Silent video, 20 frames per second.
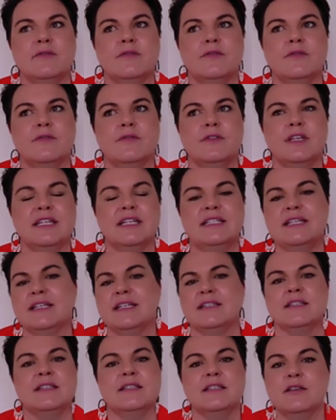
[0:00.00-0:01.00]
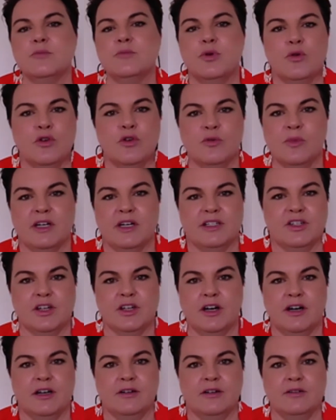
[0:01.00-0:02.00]
it doesn't support my
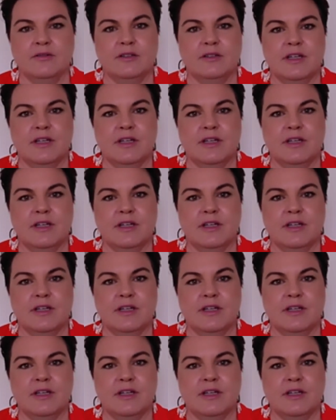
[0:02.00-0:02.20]
child.